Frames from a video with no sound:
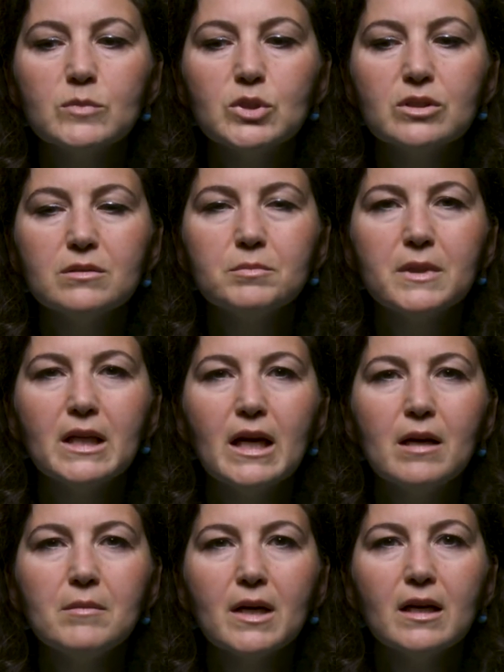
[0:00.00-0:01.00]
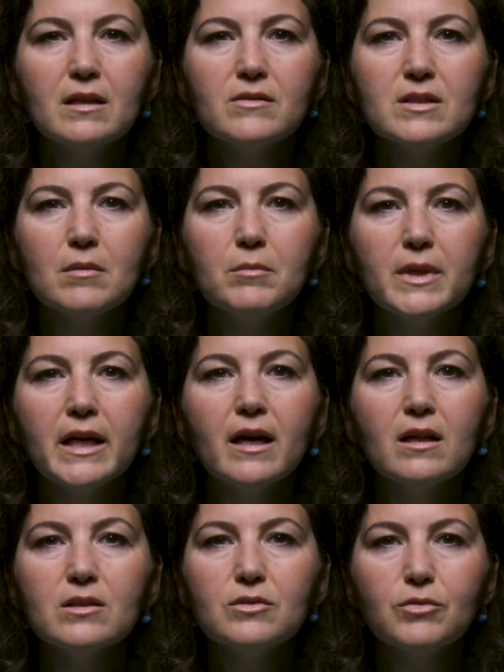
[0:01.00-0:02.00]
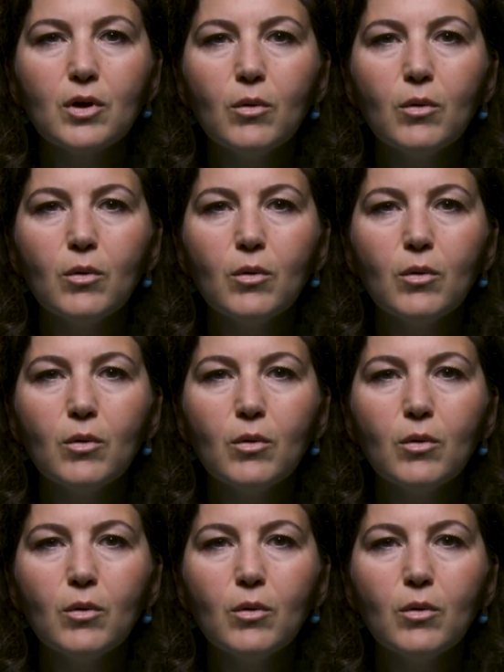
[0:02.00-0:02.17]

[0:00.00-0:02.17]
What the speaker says: just became kind of somebody else for